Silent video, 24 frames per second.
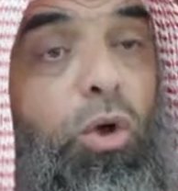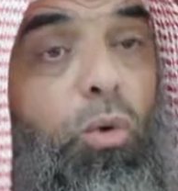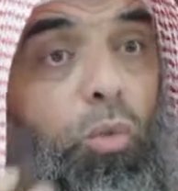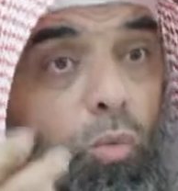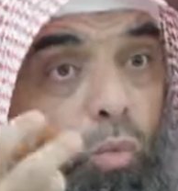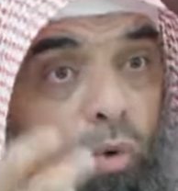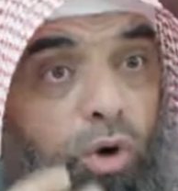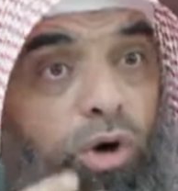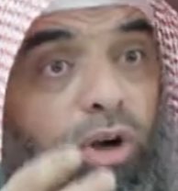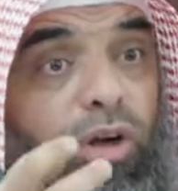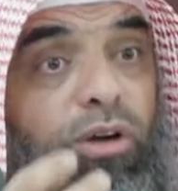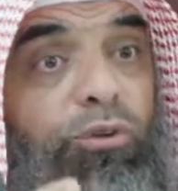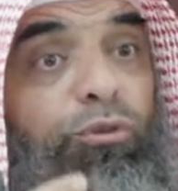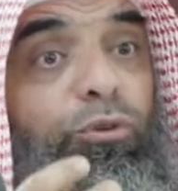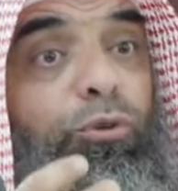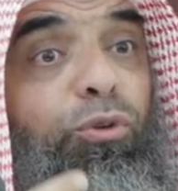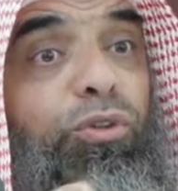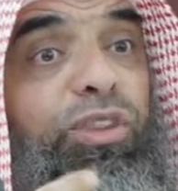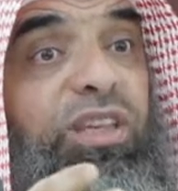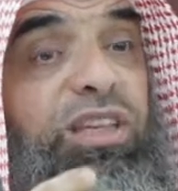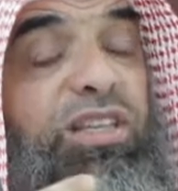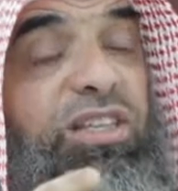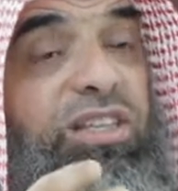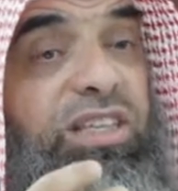work
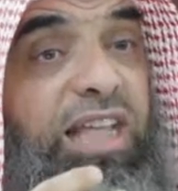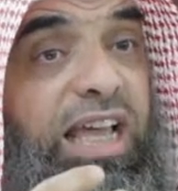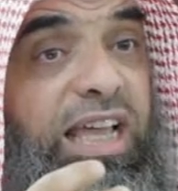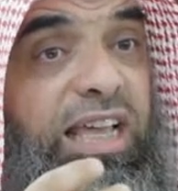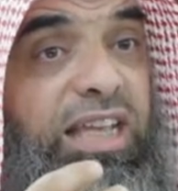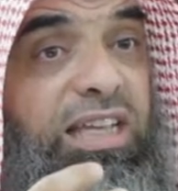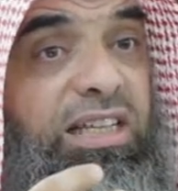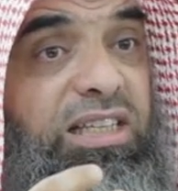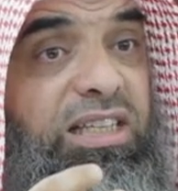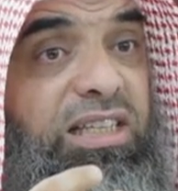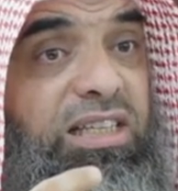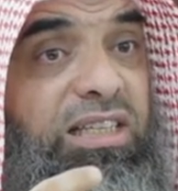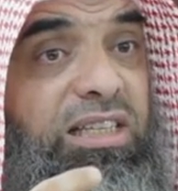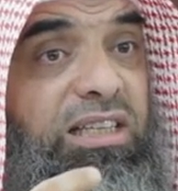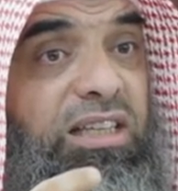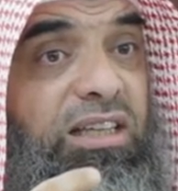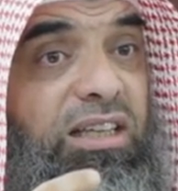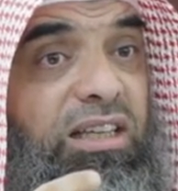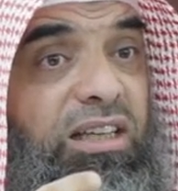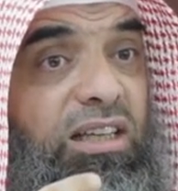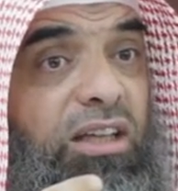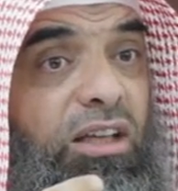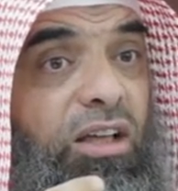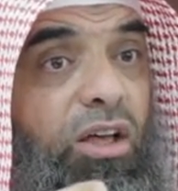for these days,
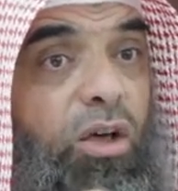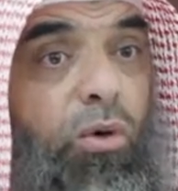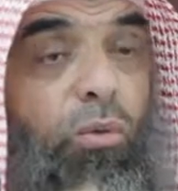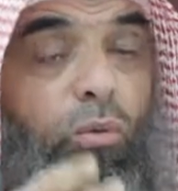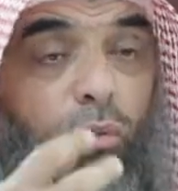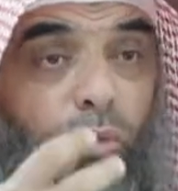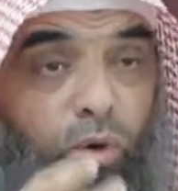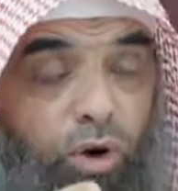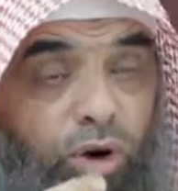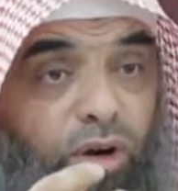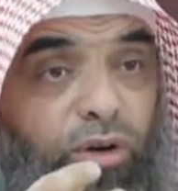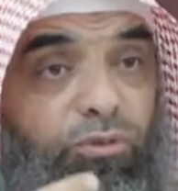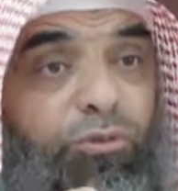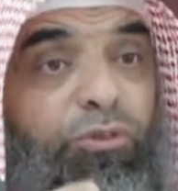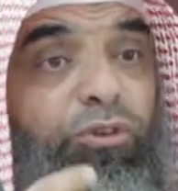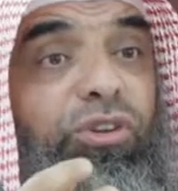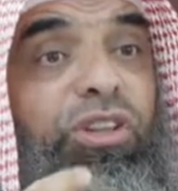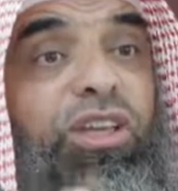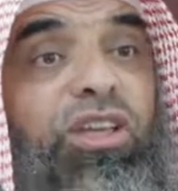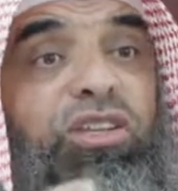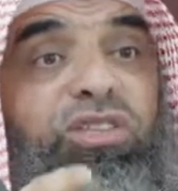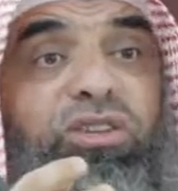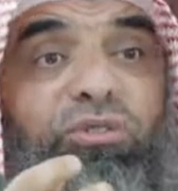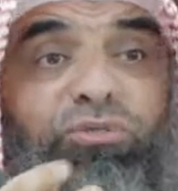work for
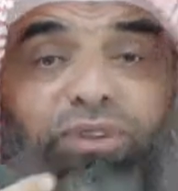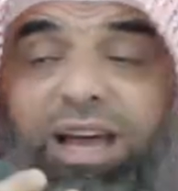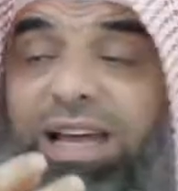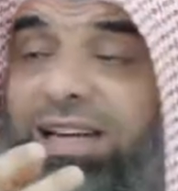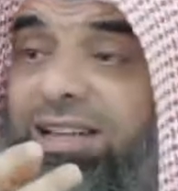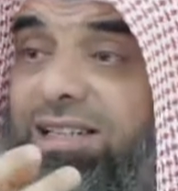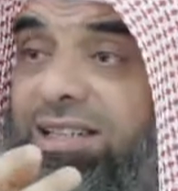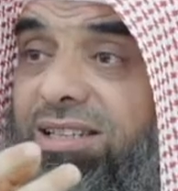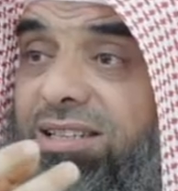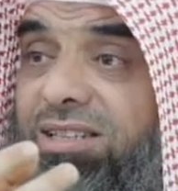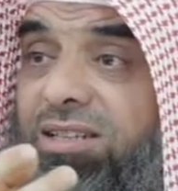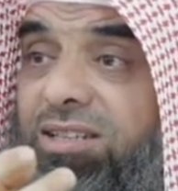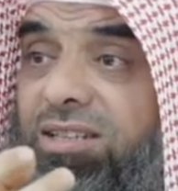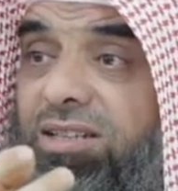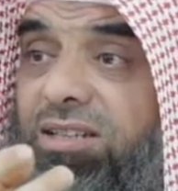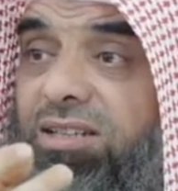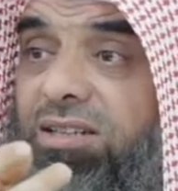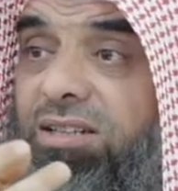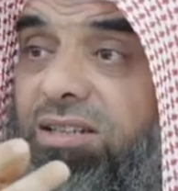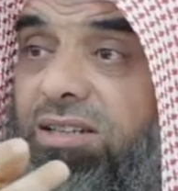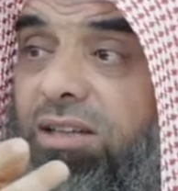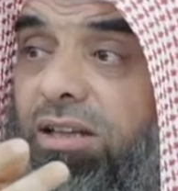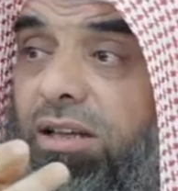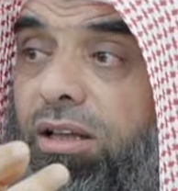these
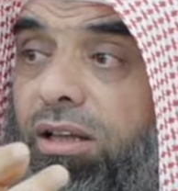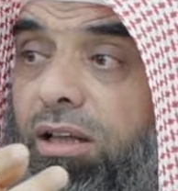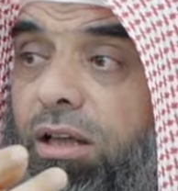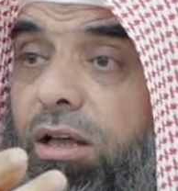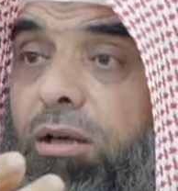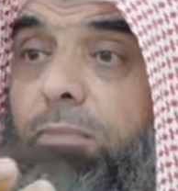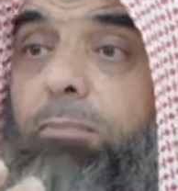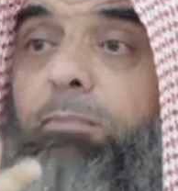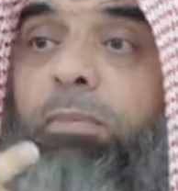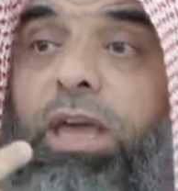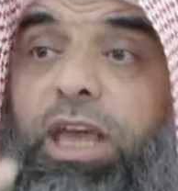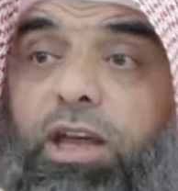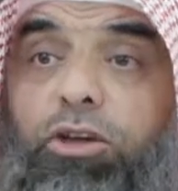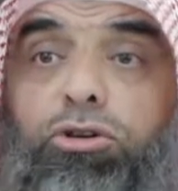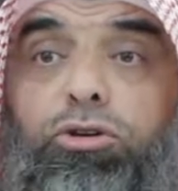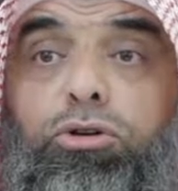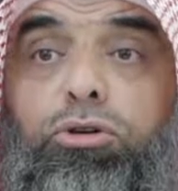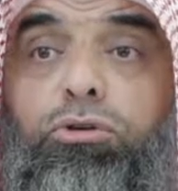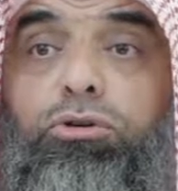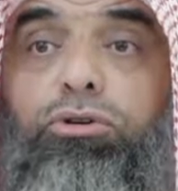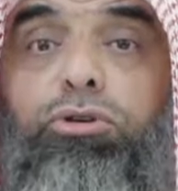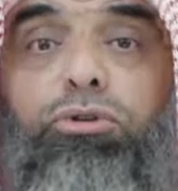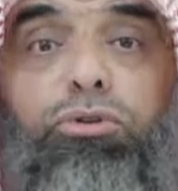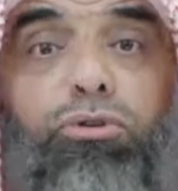events, make
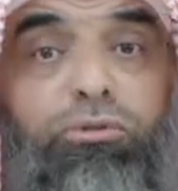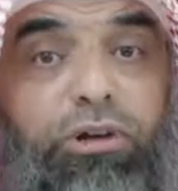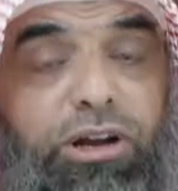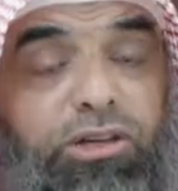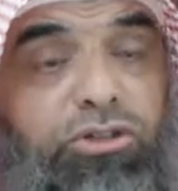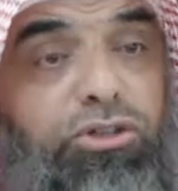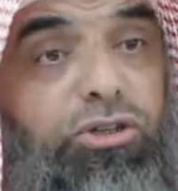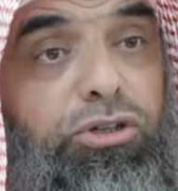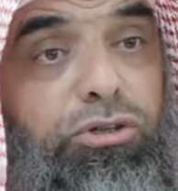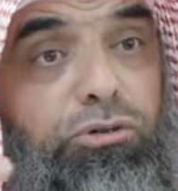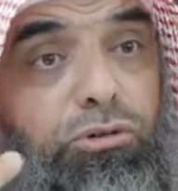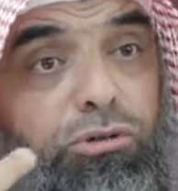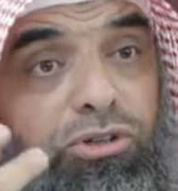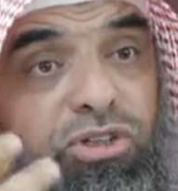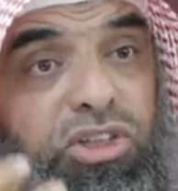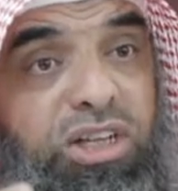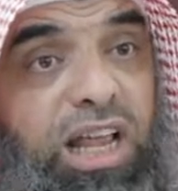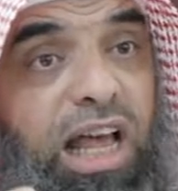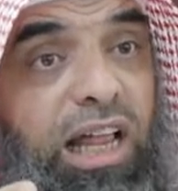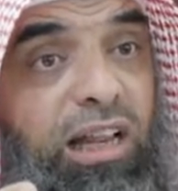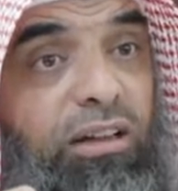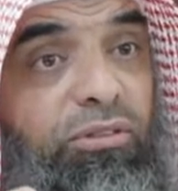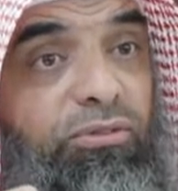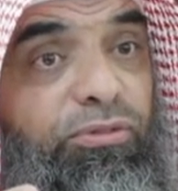sure you rescue
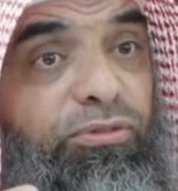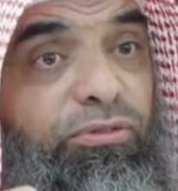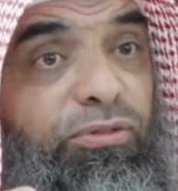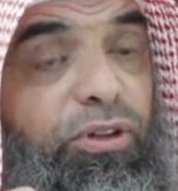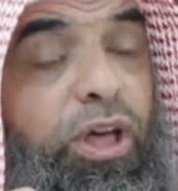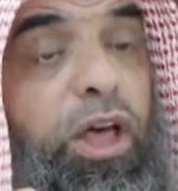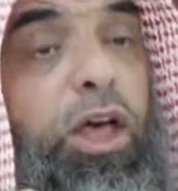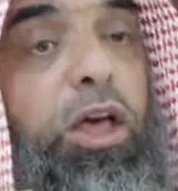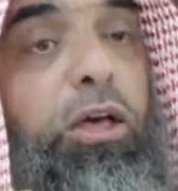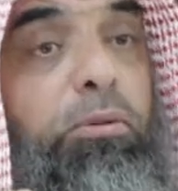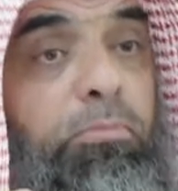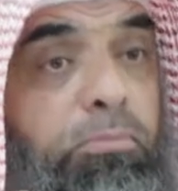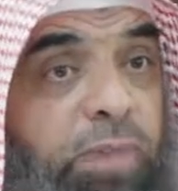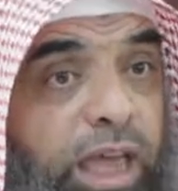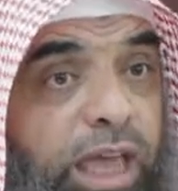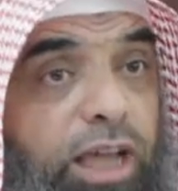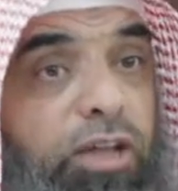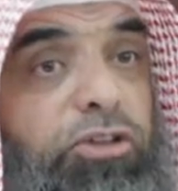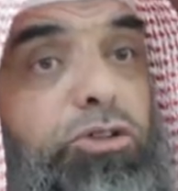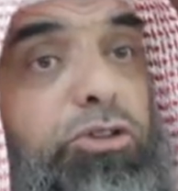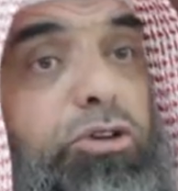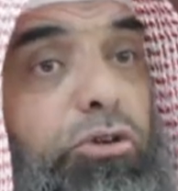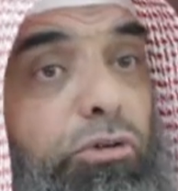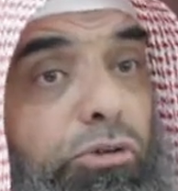yourself,
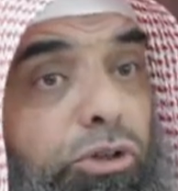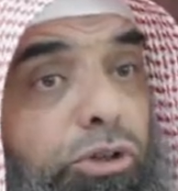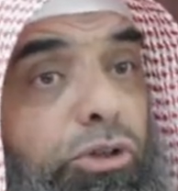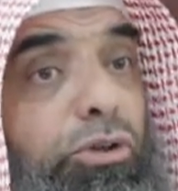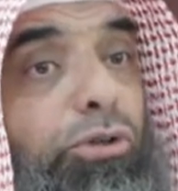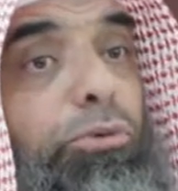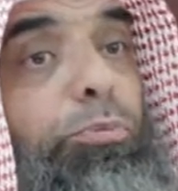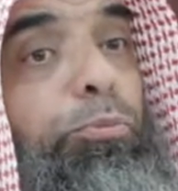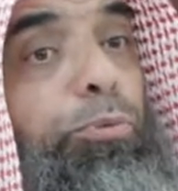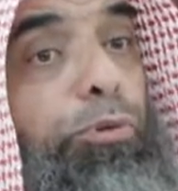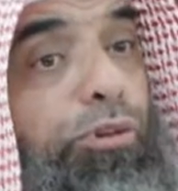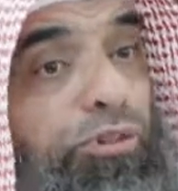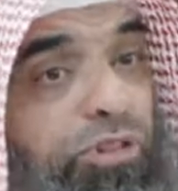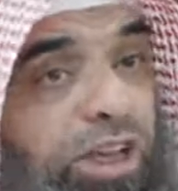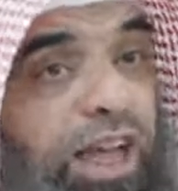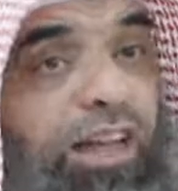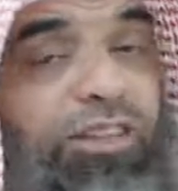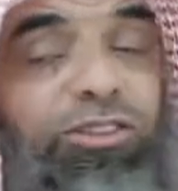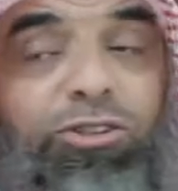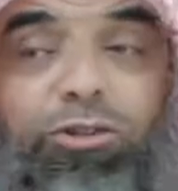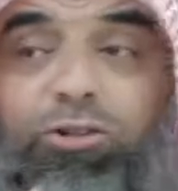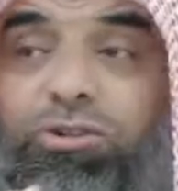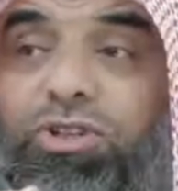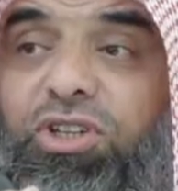make sure you
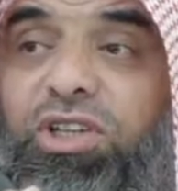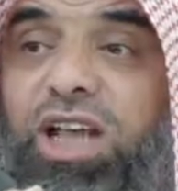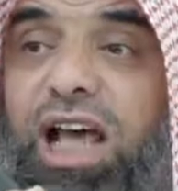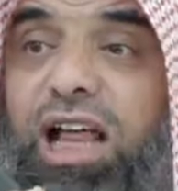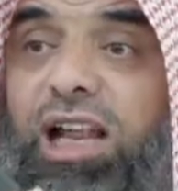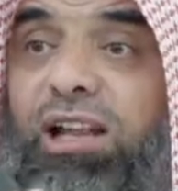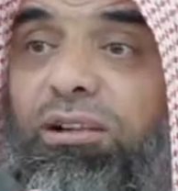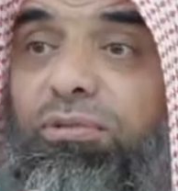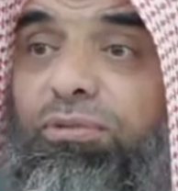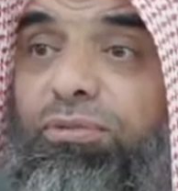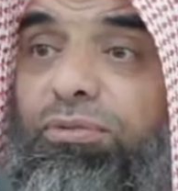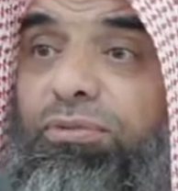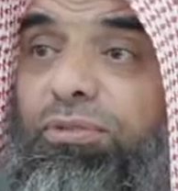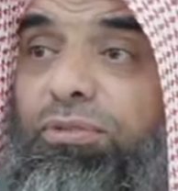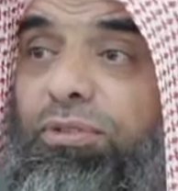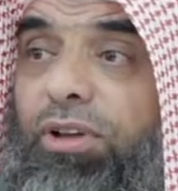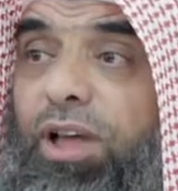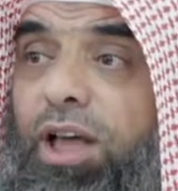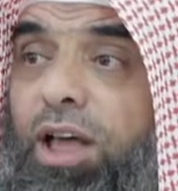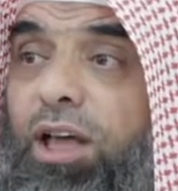protect yourself.